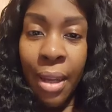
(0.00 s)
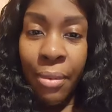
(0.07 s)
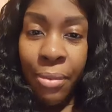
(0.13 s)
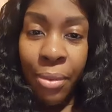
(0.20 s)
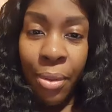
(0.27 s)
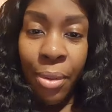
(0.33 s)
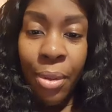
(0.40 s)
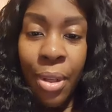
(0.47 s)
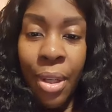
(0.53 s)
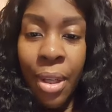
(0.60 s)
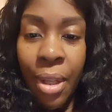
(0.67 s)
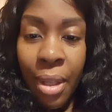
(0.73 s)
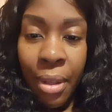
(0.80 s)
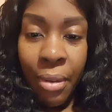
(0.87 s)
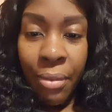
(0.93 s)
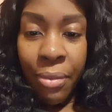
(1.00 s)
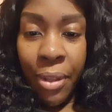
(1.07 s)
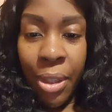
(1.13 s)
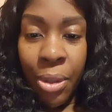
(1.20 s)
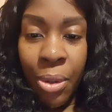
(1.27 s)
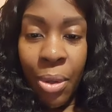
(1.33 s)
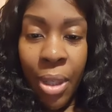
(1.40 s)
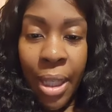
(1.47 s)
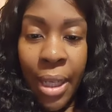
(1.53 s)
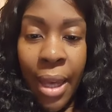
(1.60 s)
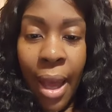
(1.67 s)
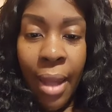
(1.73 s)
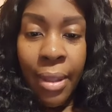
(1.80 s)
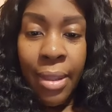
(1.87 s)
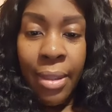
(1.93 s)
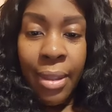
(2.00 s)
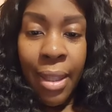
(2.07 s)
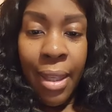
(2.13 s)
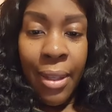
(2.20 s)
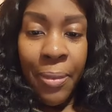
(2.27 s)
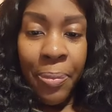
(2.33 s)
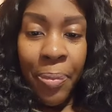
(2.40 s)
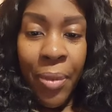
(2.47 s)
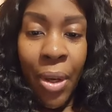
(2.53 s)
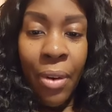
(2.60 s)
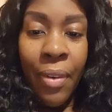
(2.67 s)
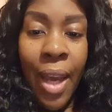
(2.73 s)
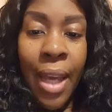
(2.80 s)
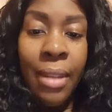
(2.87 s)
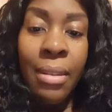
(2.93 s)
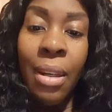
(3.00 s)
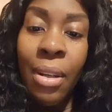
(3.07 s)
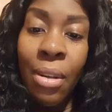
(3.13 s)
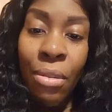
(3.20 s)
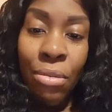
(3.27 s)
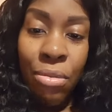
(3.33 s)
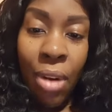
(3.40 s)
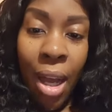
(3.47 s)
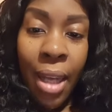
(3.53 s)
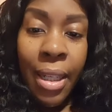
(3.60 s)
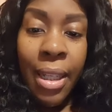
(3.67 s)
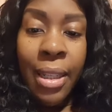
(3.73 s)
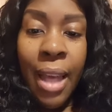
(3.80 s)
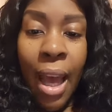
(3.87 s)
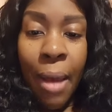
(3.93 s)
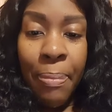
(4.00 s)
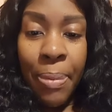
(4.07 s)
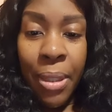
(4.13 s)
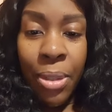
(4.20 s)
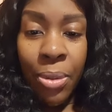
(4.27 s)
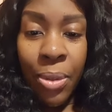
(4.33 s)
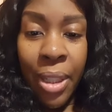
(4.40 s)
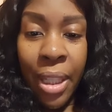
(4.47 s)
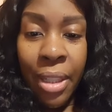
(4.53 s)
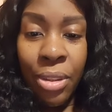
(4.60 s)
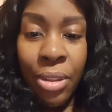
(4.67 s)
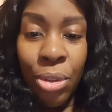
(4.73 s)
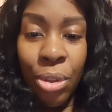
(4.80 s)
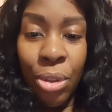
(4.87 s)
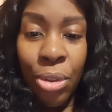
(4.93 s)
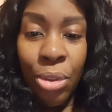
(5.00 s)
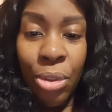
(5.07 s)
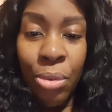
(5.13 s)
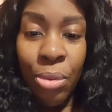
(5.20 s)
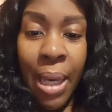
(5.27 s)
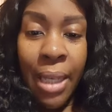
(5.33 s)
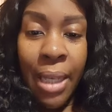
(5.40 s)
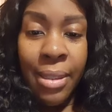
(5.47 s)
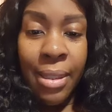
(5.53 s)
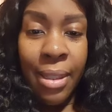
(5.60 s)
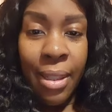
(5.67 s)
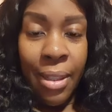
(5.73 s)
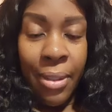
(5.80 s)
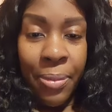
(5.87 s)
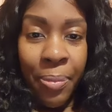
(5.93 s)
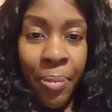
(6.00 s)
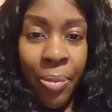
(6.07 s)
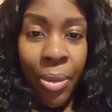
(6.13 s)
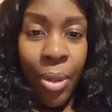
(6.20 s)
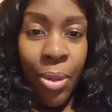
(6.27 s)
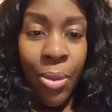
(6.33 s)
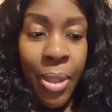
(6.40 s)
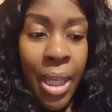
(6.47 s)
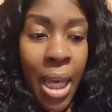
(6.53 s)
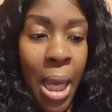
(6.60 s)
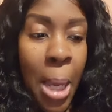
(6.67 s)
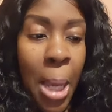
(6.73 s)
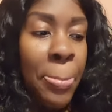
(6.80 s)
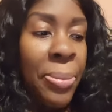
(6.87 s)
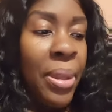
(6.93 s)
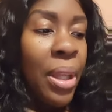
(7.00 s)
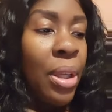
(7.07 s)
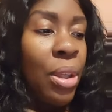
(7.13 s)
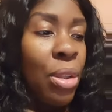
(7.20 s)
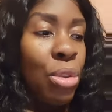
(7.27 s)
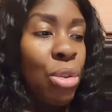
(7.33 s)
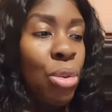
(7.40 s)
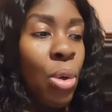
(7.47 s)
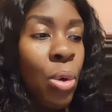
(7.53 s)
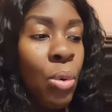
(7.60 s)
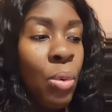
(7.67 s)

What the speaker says: ou vin yon réalité. Alright? Ronit, happy new year to you too, my dear. Ok? So,